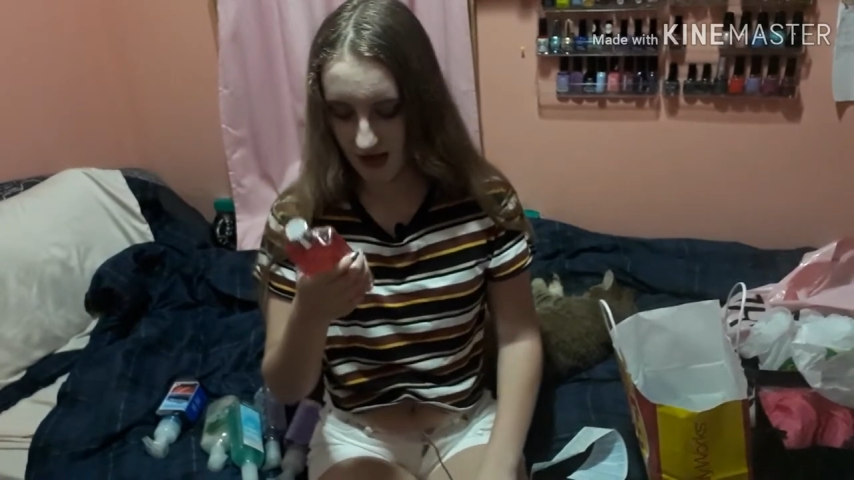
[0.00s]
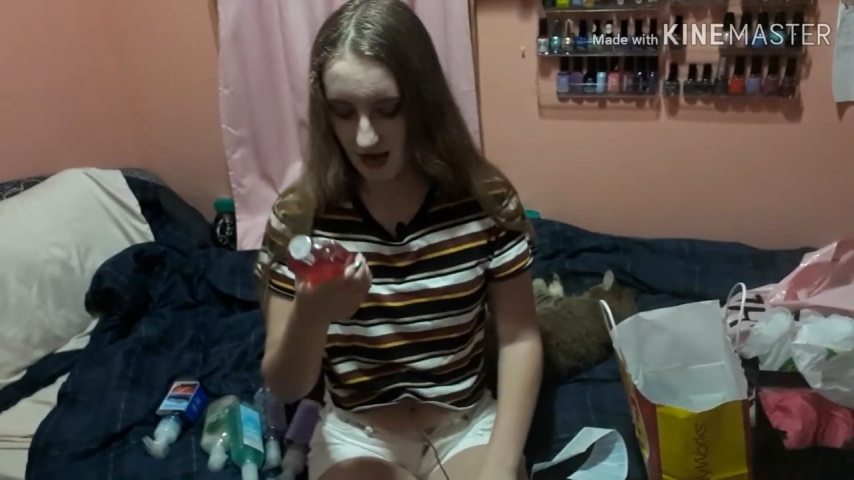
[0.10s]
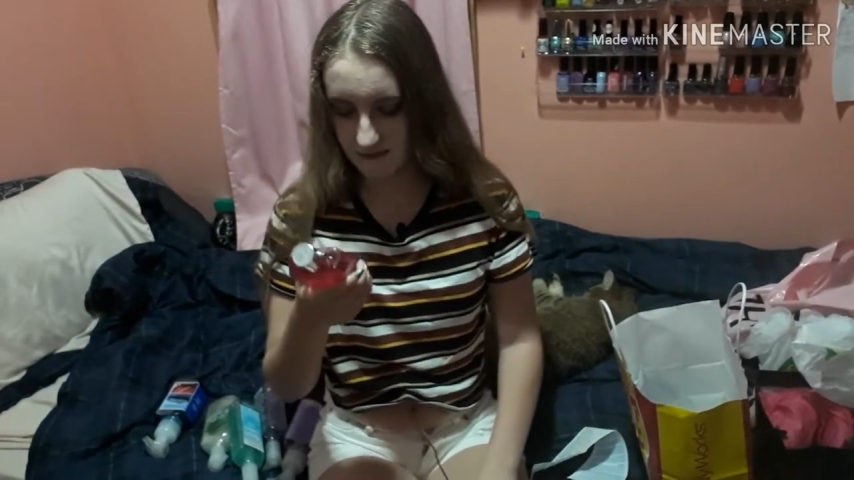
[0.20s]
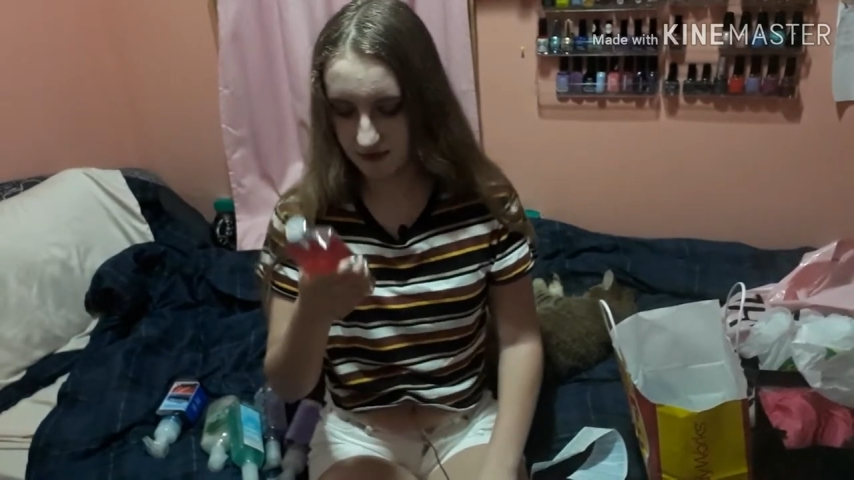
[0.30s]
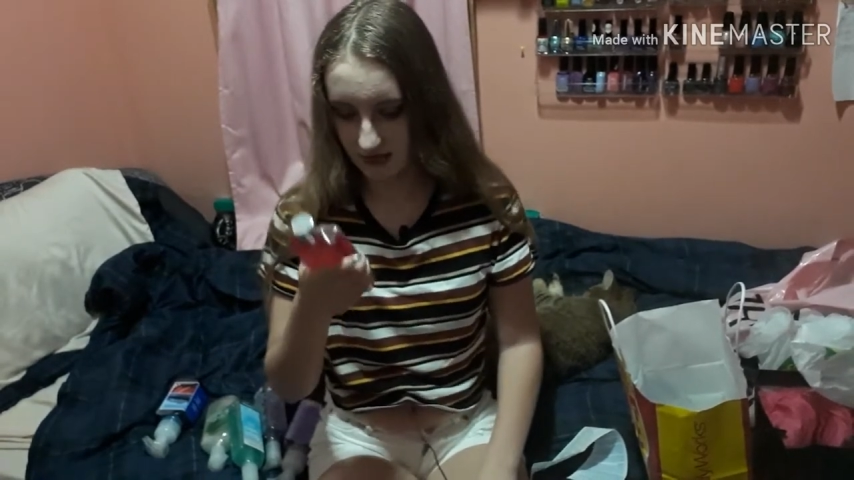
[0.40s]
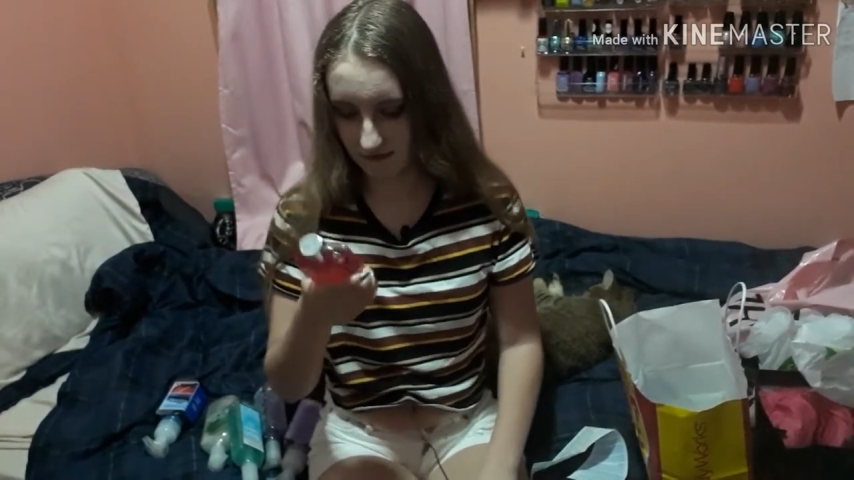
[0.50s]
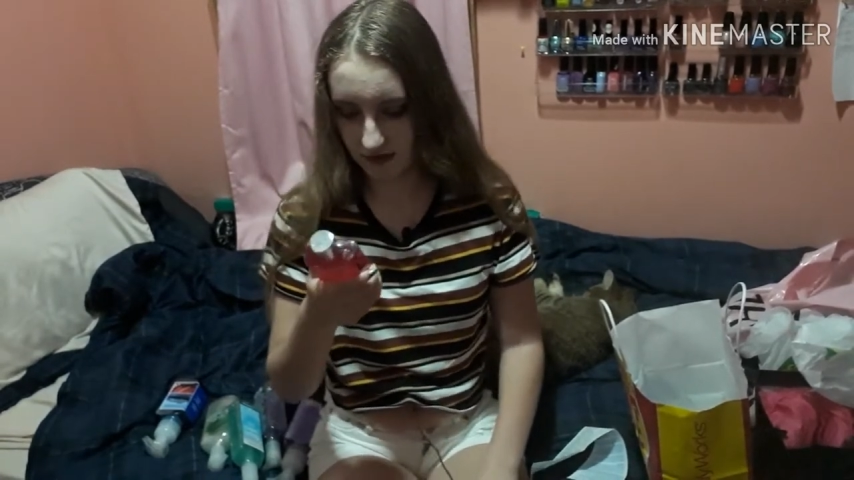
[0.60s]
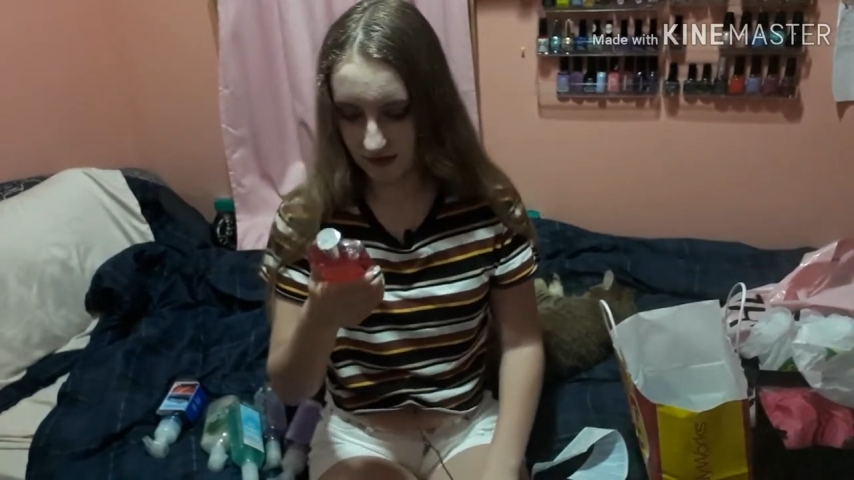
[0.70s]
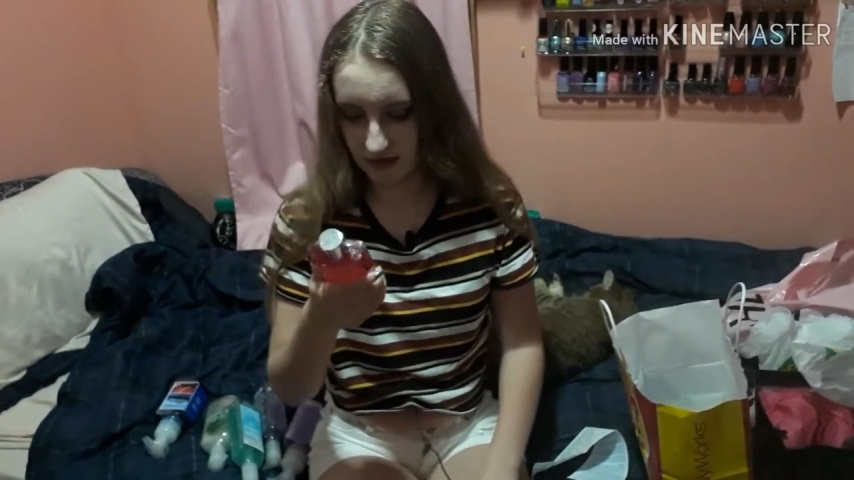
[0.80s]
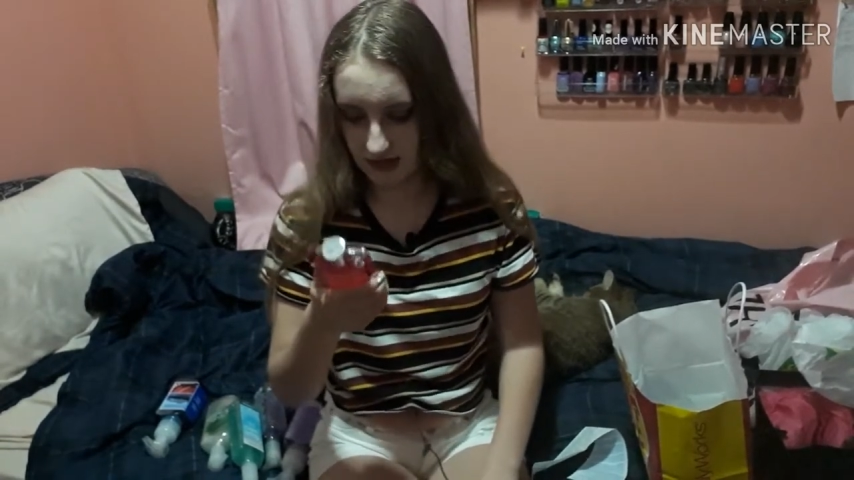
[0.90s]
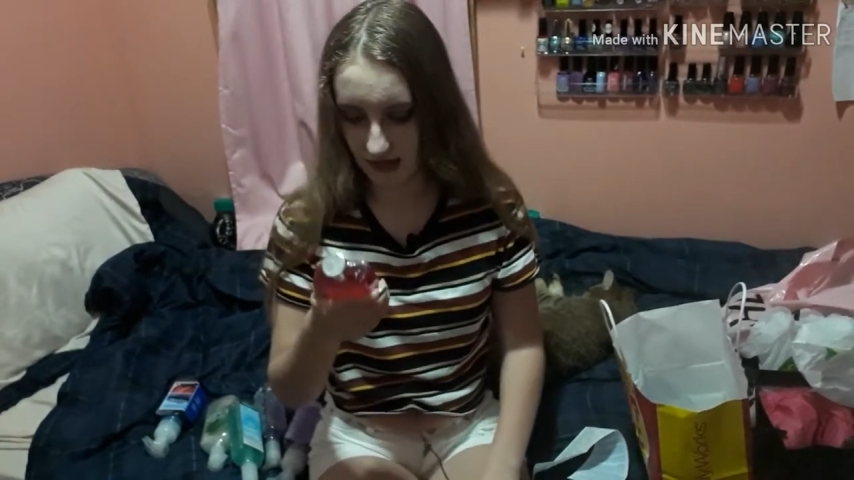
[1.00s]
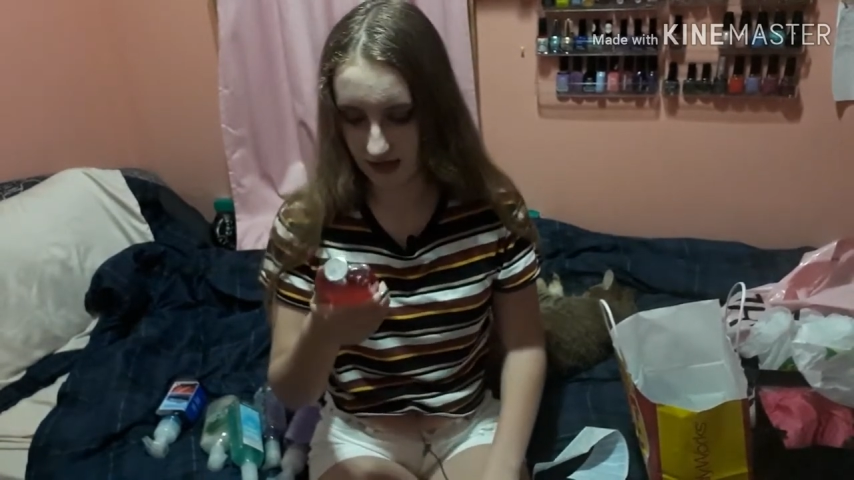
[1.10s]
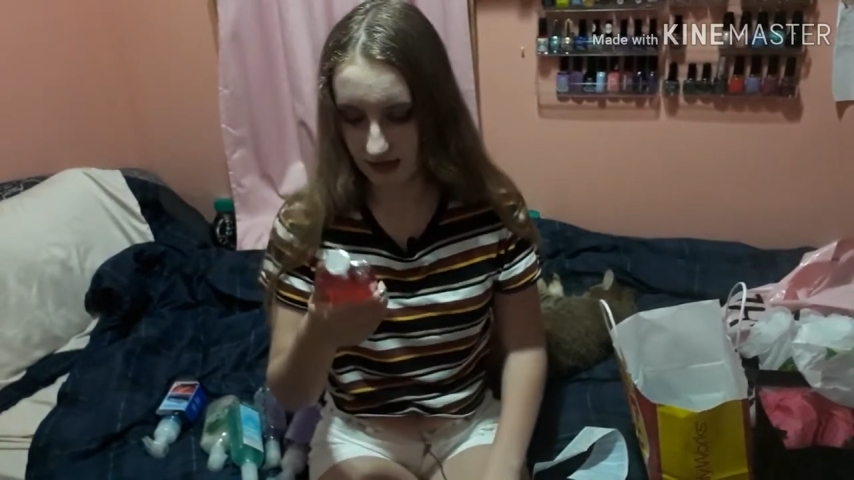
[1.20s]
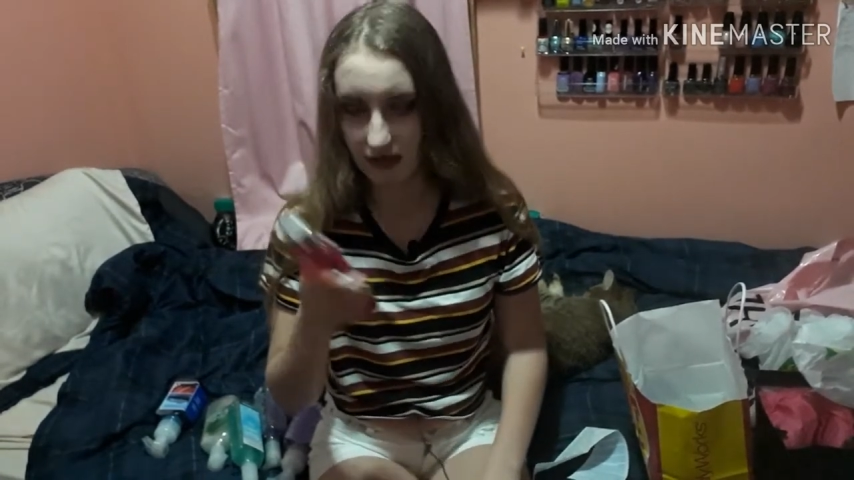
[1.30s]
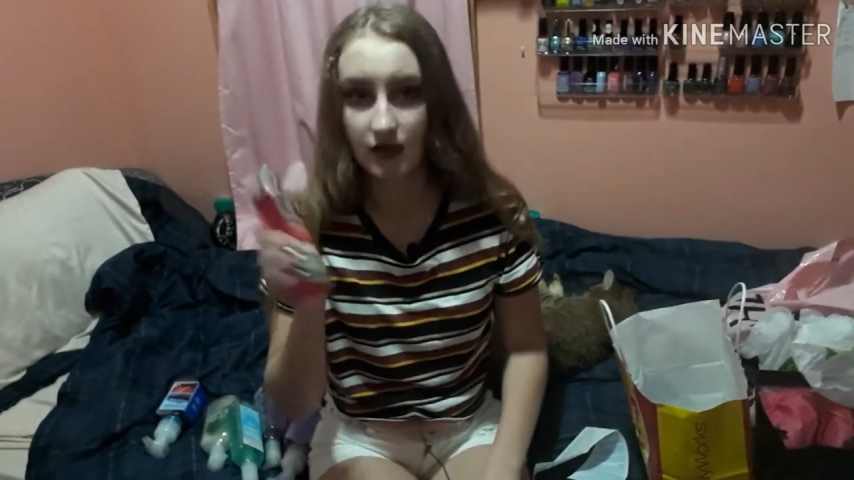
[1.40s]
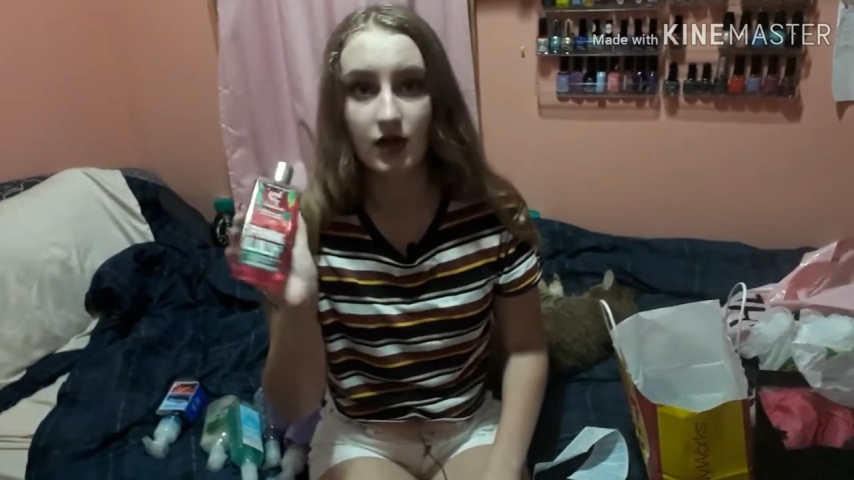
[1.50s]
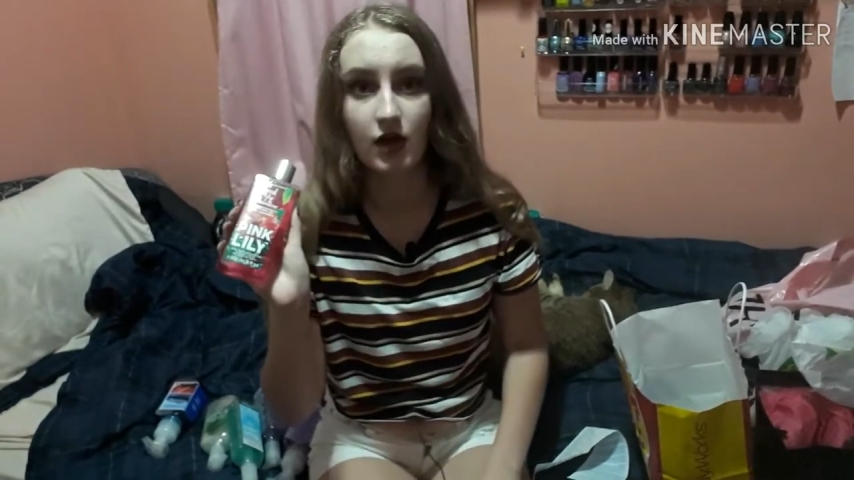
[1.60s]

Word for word: I'm definitely getting